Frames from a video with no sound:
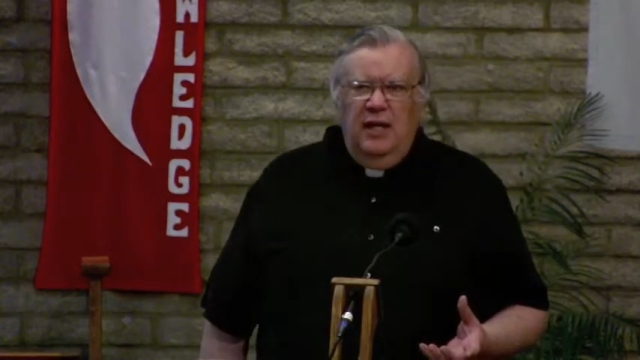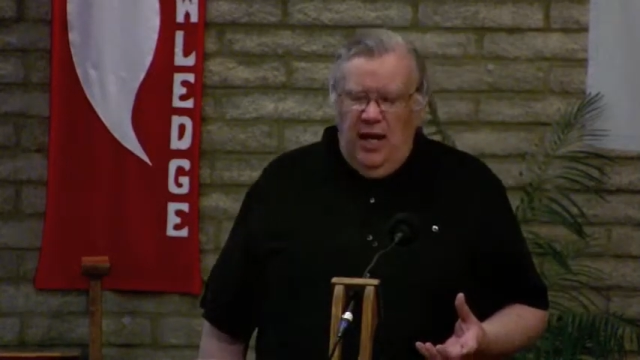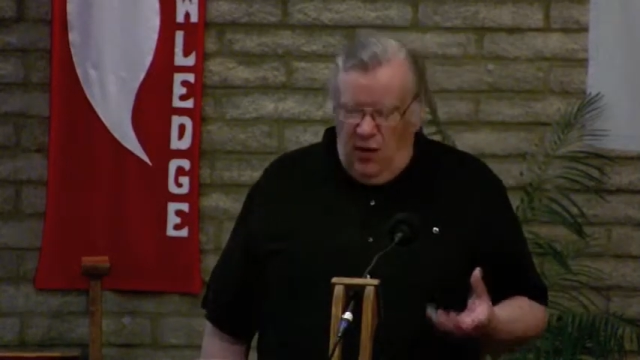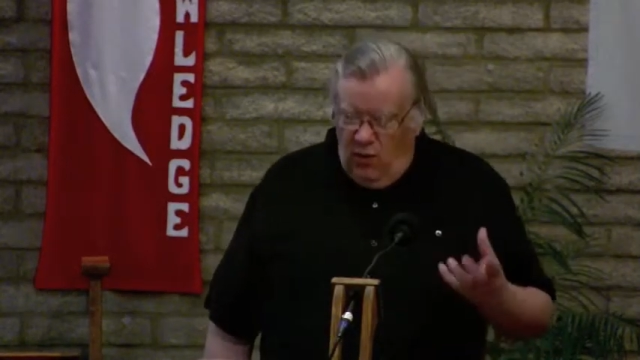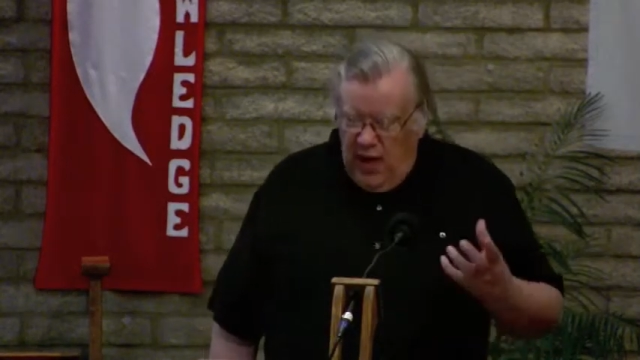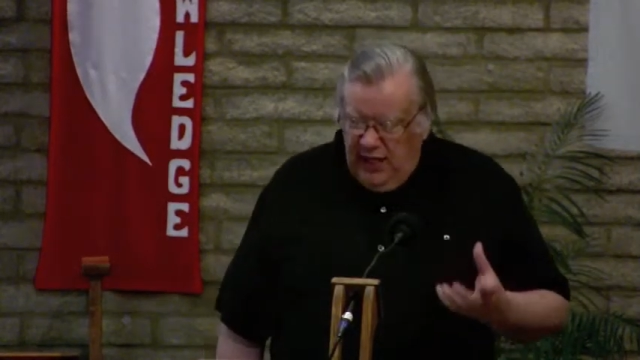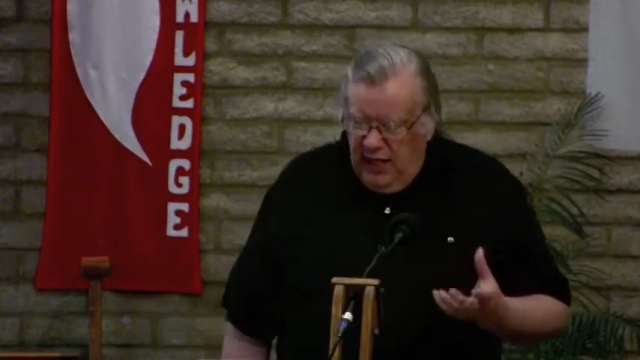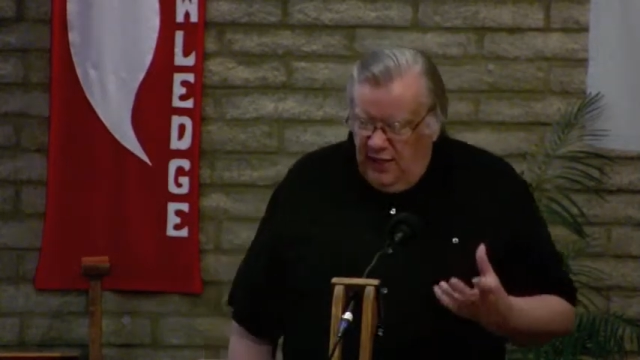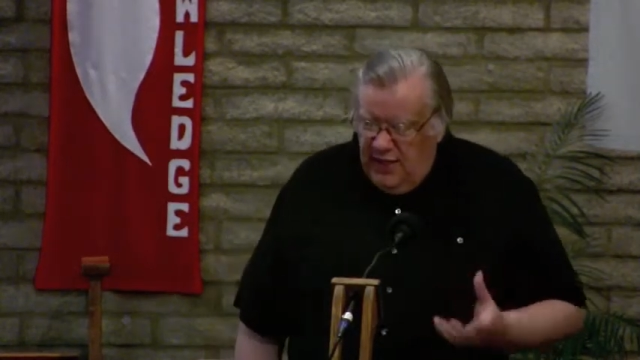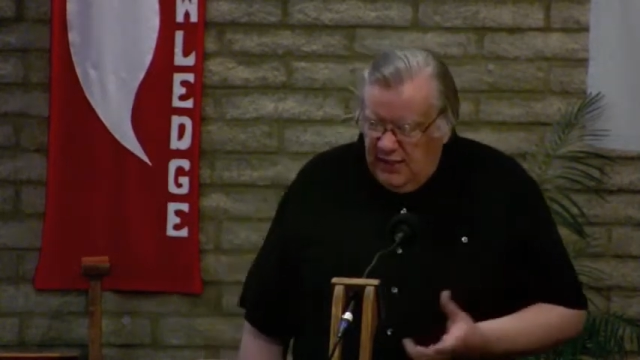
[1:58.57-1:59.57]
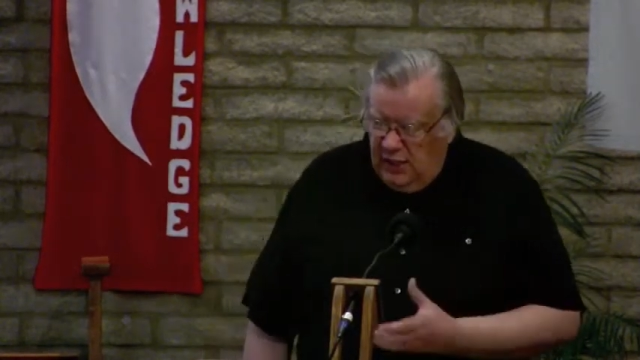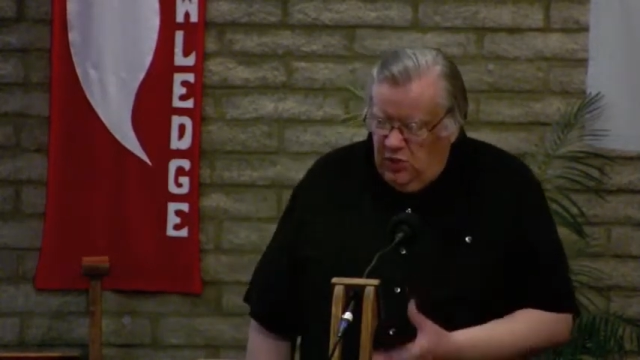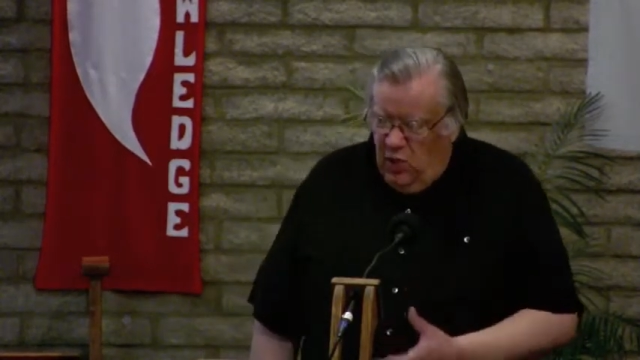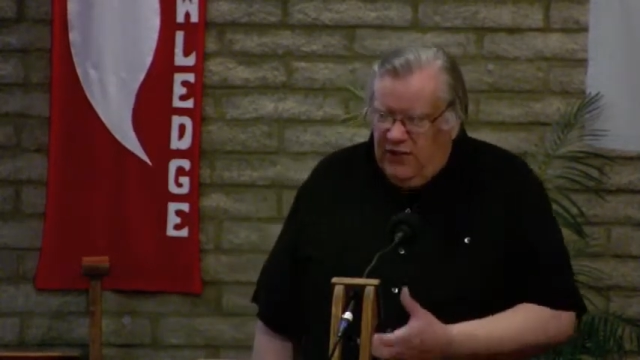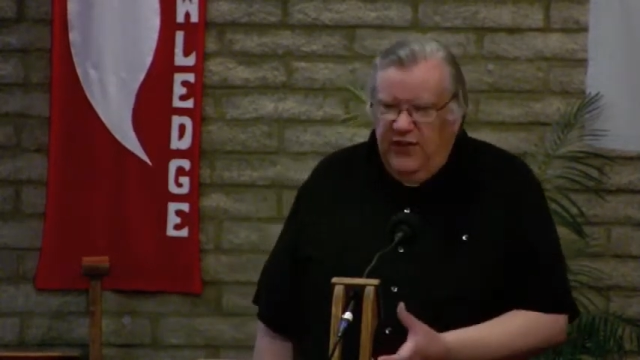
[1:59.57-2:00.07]
And, a rec and this
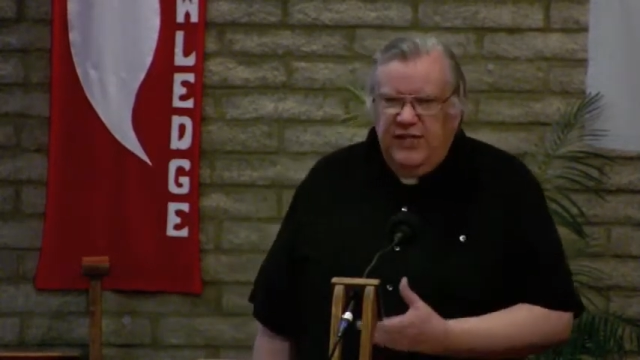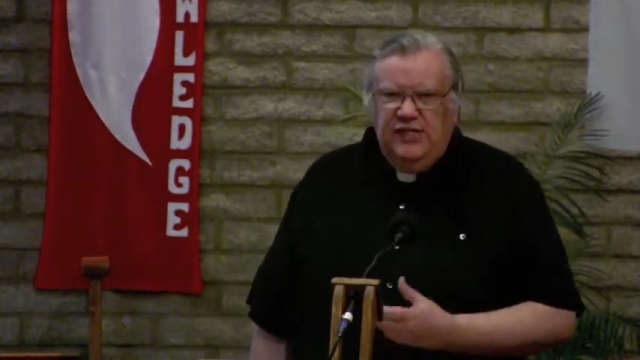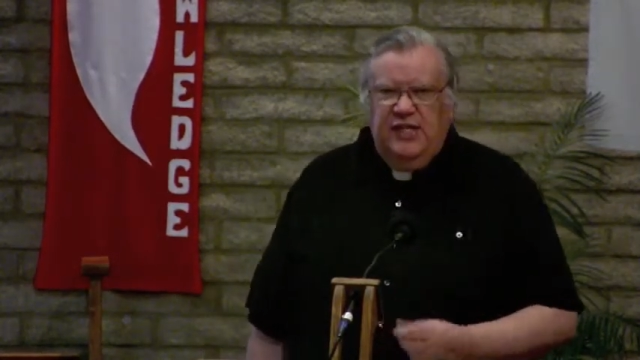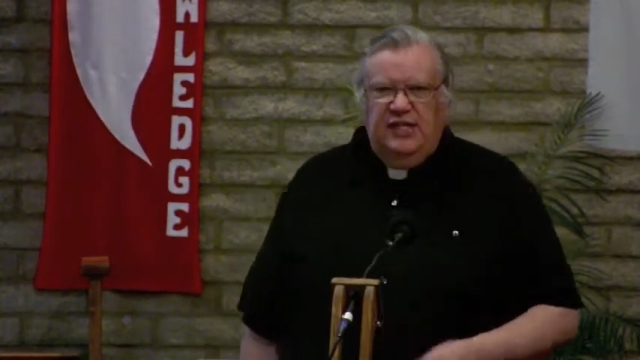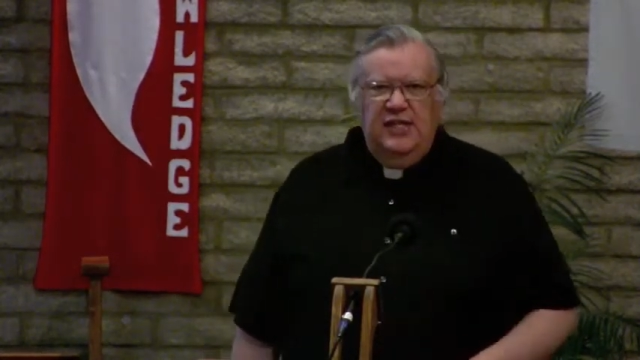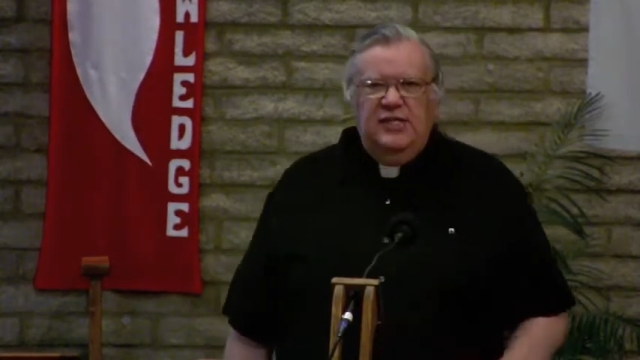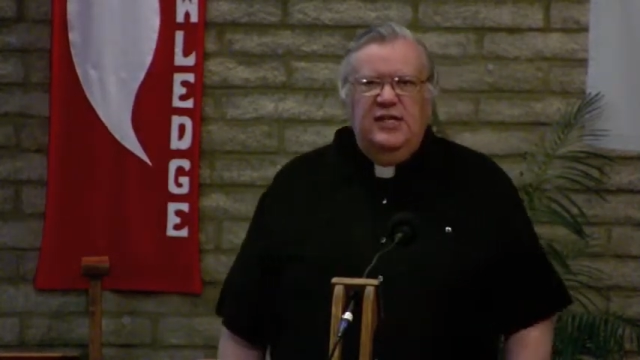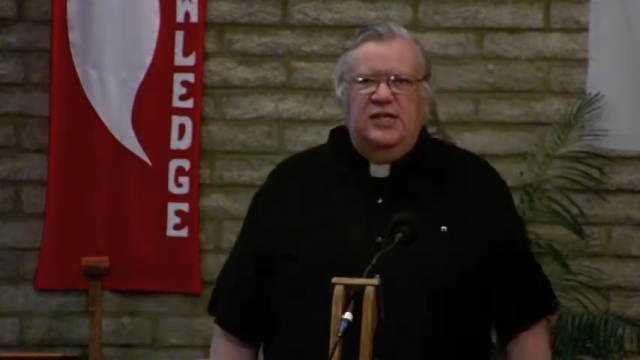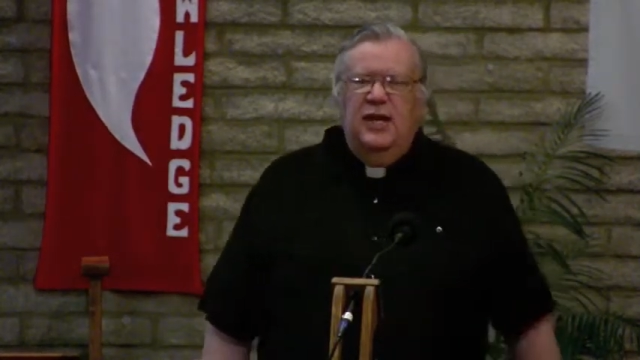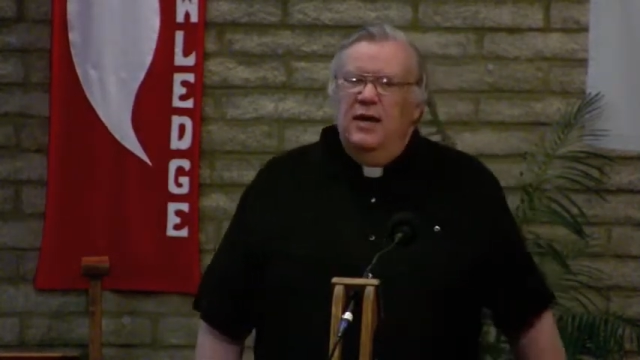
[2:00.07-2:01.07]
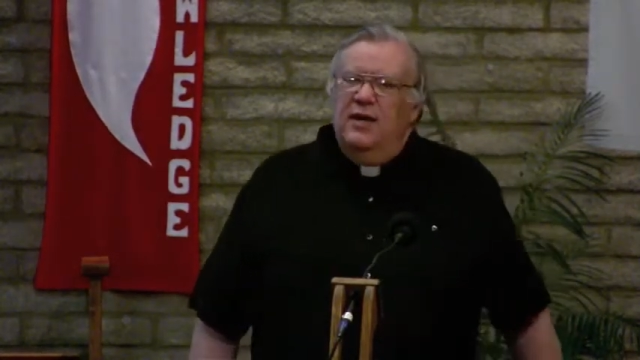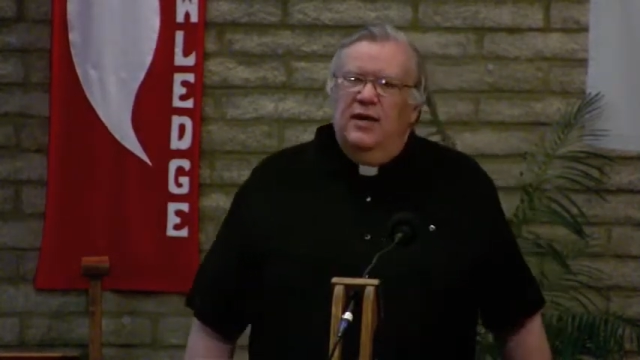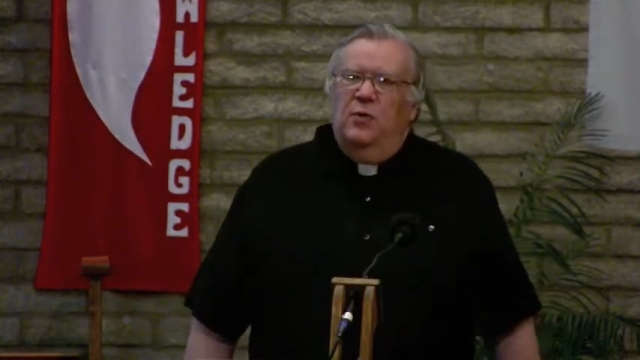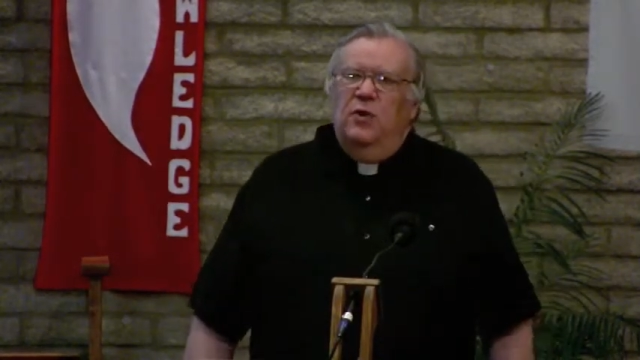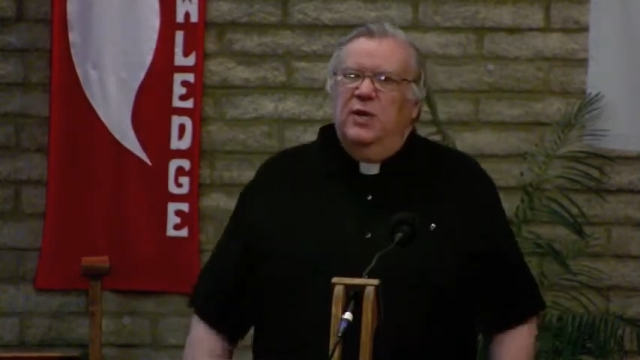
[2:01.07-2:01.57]
is what this is. This is
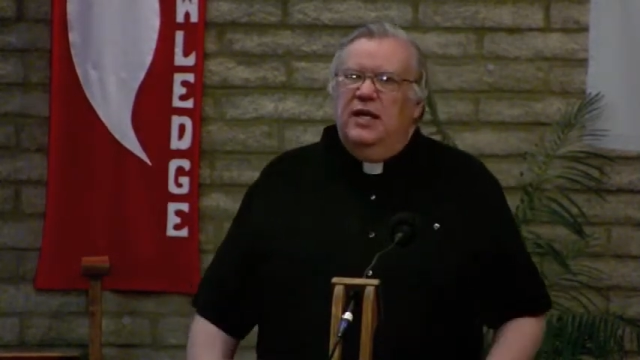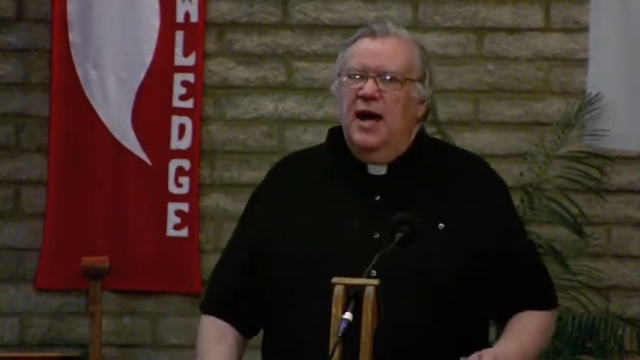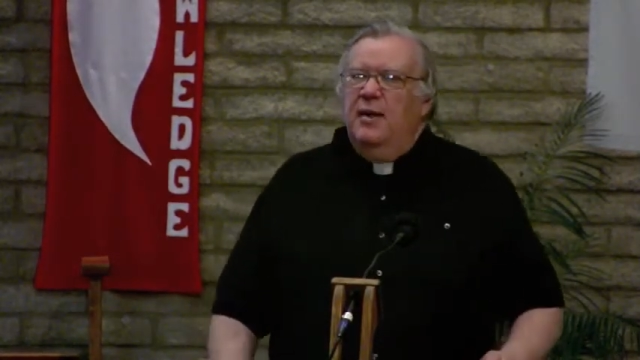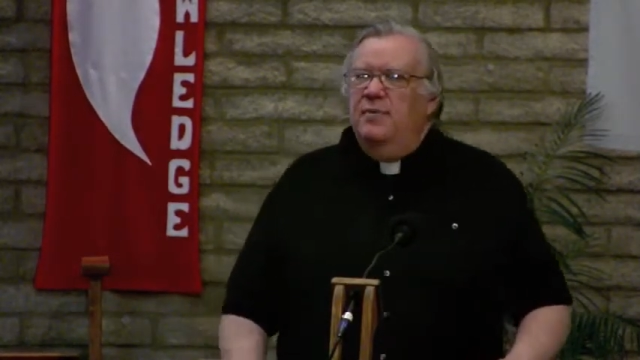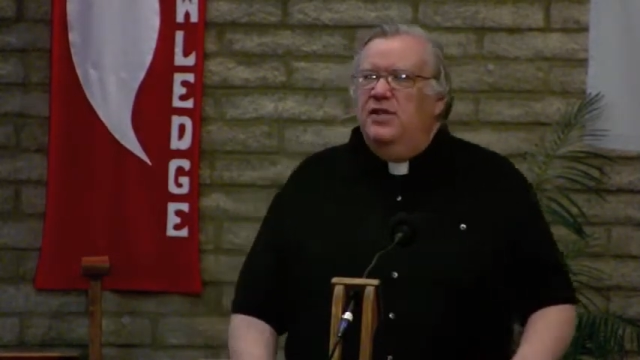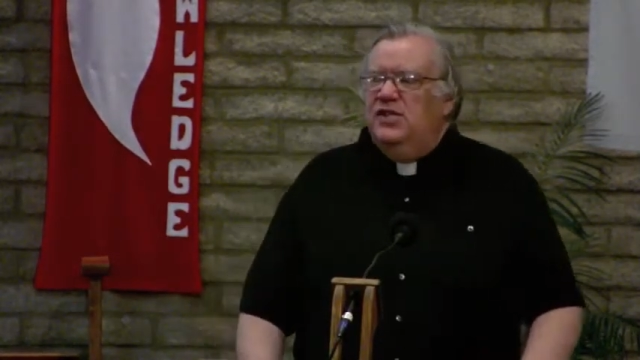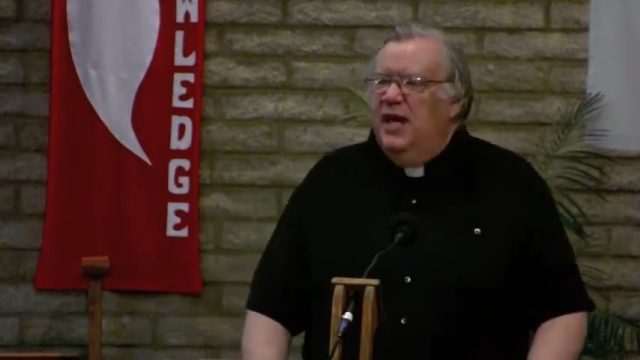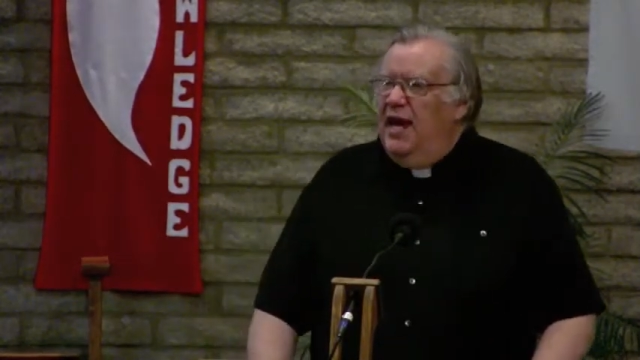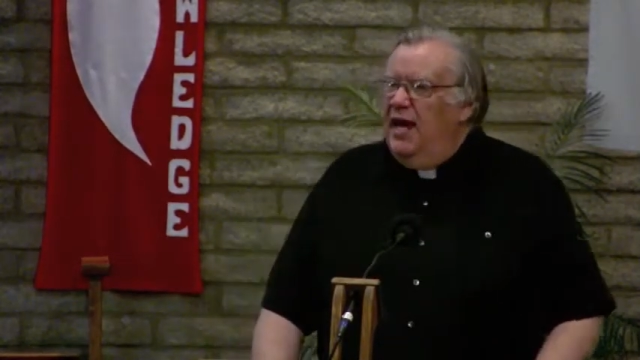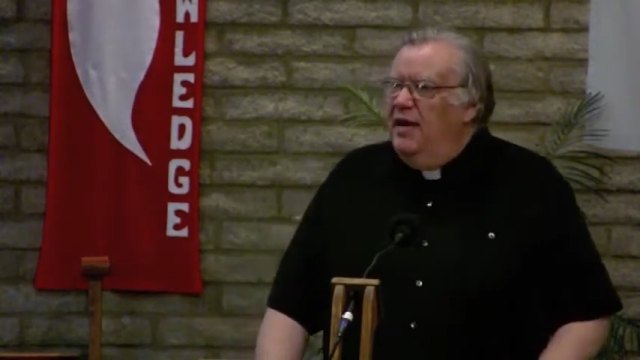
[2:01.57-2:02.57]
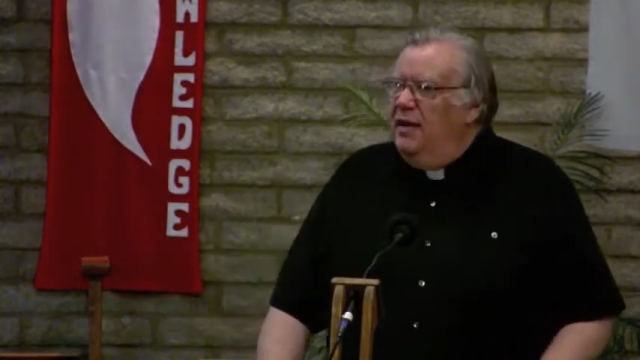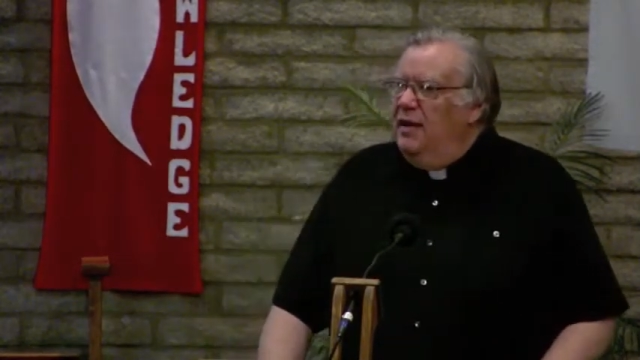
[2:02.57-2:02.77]
that when we come to say